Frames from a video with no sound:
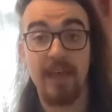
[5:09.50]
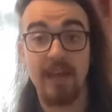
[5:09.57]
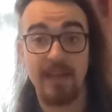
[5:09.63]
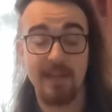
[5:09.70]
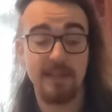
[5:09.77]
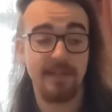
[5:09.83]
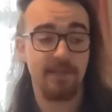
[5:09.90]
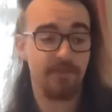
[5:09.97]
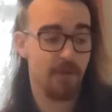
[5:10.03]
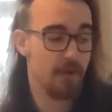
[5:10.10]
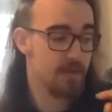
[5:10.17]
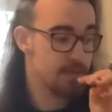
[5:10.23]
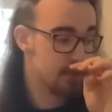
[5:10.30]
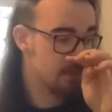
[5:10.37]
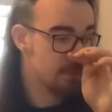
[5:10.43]
here's the
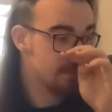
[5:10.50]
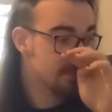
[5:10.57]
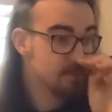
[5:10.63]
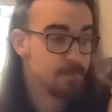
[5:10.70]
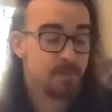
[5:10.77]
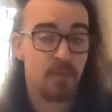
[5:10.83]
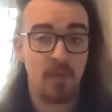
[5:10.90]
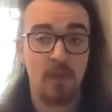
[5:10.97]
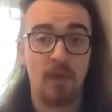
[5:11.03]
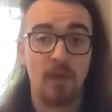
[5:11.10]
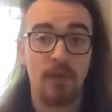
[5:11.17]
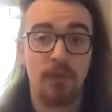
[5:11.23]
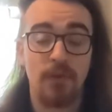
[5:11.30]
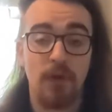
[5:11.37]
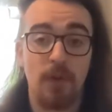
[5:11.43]
verse.
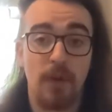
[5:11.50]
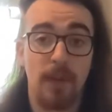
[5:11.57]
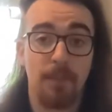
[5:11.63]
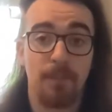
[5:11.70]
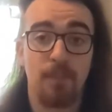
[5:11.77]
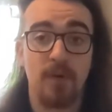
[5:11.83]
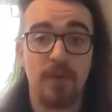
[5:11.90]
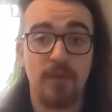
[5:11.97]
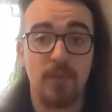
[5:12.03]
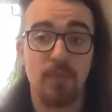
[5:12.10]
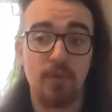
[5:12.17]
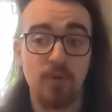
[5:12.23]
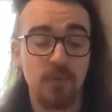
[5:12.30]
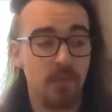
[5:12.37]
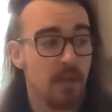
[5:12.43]
So pretty
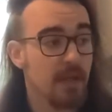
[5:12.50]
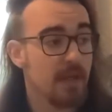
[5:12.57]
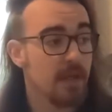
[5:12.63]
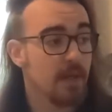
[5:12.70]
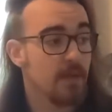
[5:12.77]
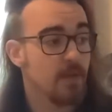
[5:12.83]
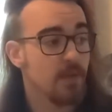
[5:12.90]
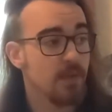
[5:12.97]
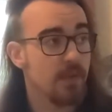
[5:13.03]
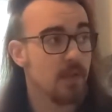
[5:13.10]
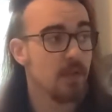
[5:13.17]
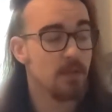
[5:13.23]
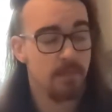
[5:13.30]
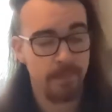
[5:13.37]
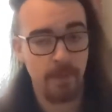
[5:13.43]
simple. Just
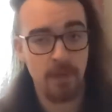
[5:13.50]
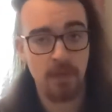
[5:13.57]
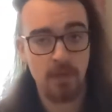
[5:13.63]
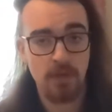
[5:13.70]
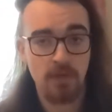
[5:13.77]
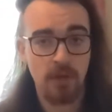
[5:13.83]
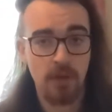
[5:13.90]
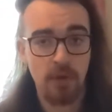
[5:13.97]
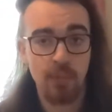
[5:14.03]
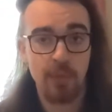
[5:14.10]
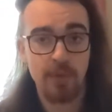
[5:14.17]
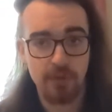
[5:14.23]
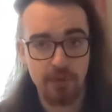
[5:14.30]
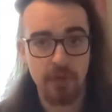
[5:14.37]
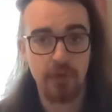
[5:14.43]
the open,